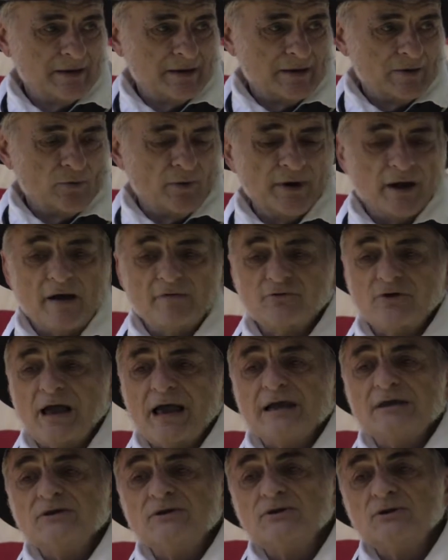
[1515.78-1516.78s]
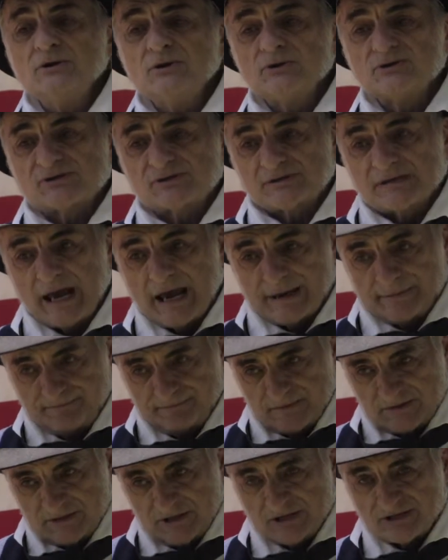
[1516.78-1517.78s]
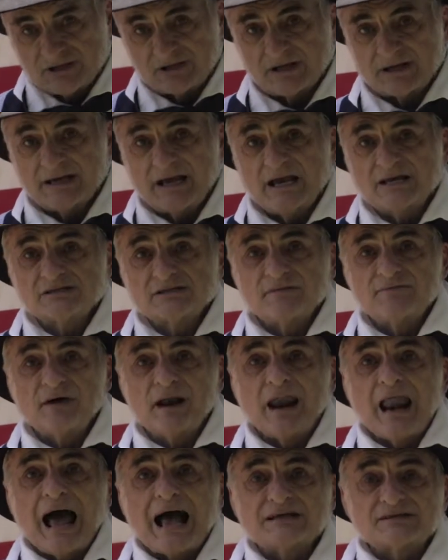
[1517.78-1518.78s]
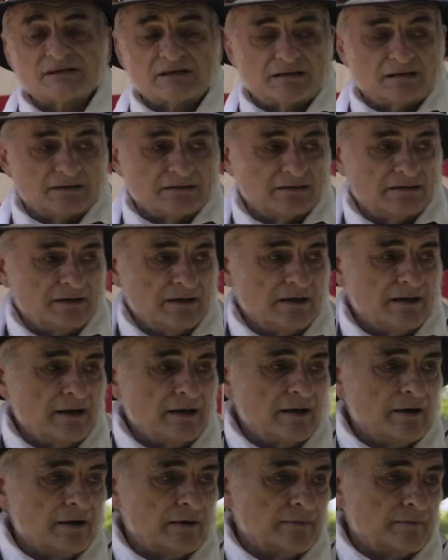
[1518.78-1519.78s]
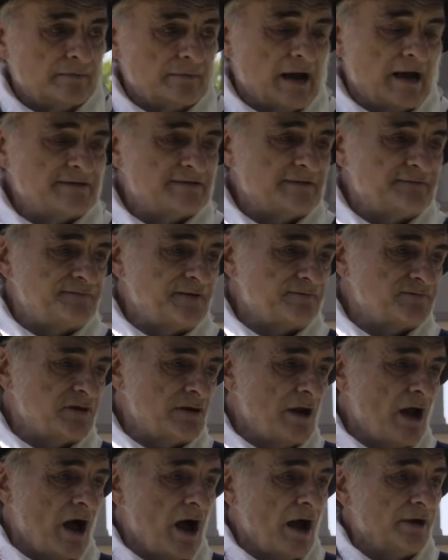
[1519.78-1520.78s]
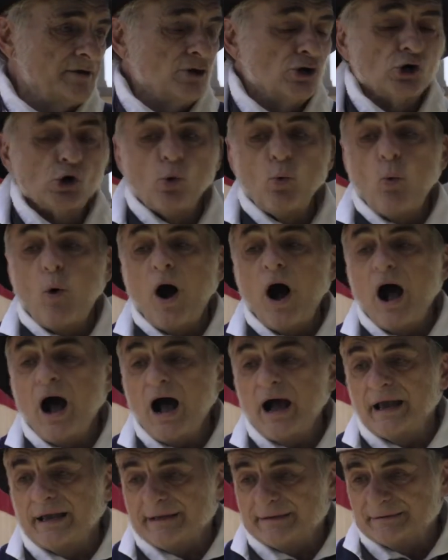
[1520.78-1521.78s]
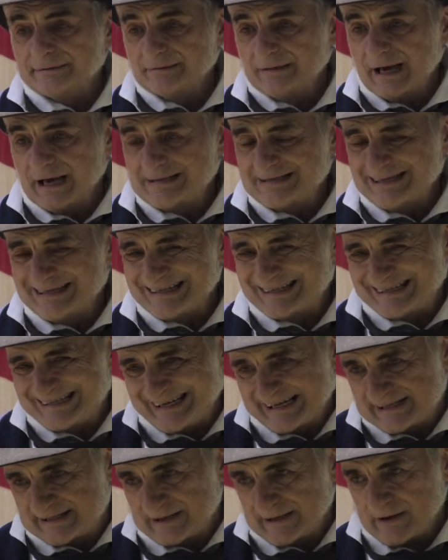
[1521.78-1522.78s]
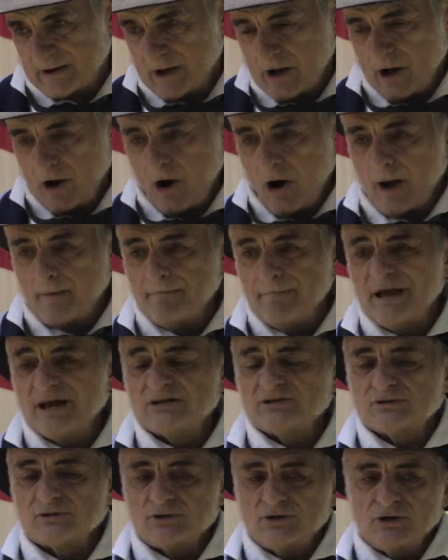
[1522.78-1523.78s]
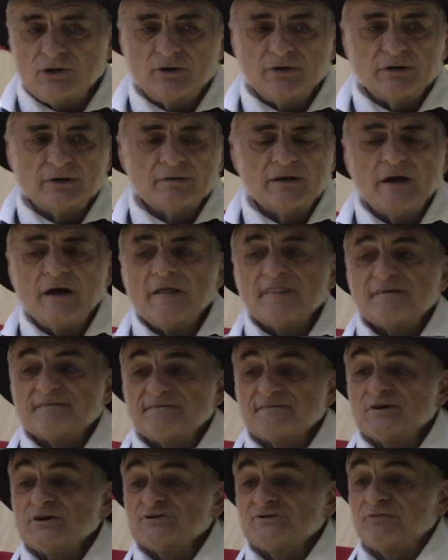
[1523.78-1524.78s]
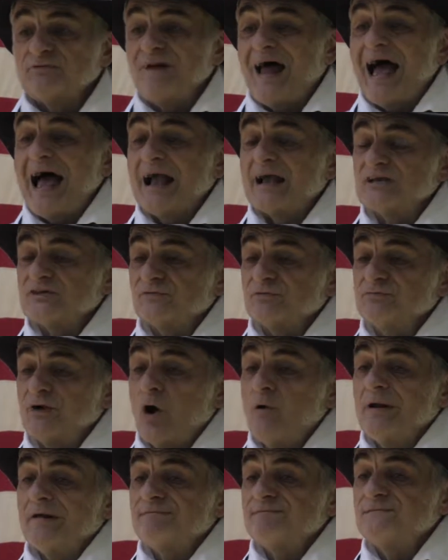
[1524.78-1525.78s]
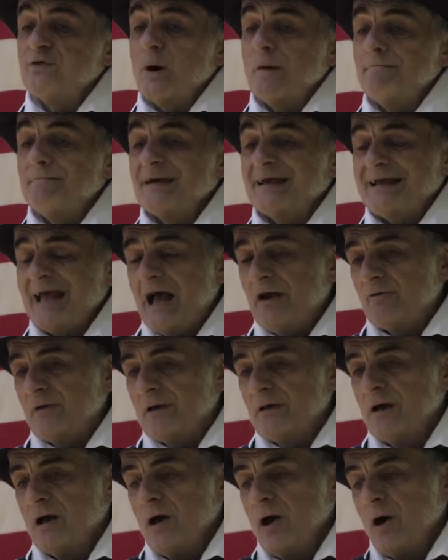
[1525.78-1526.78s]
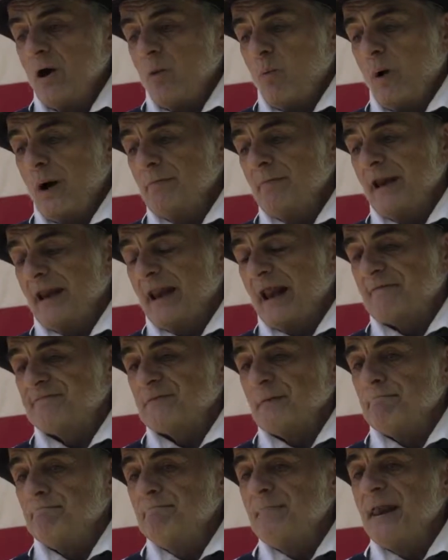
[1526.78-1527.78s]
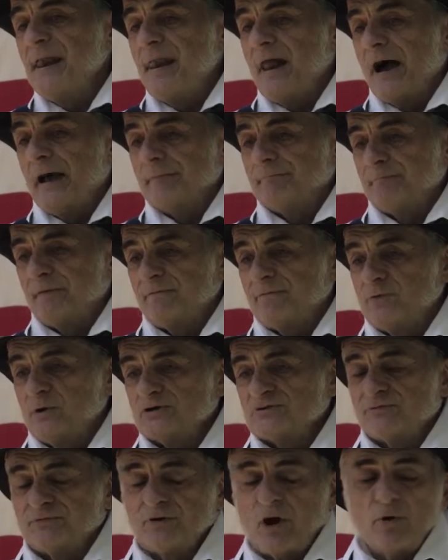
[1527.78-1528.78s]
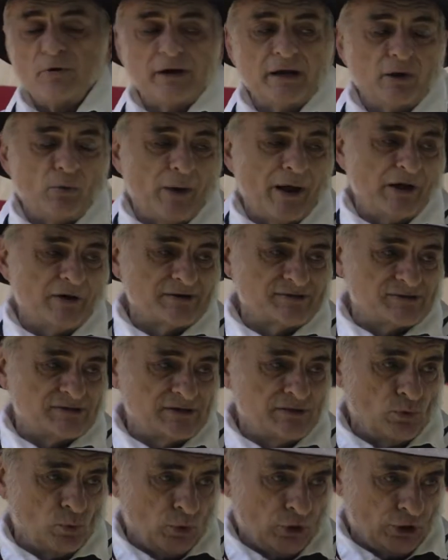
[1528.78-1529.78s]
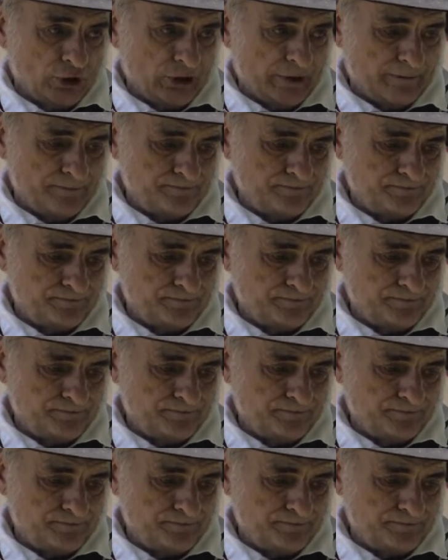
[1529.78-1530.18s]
whenever a new state, such as the case of Alaska, 1959, Hawaii, 1960, are admitted to the Union, the first flag is flown at Fort McHenry 1 minute after midnight before it's flown anywhere else in the world.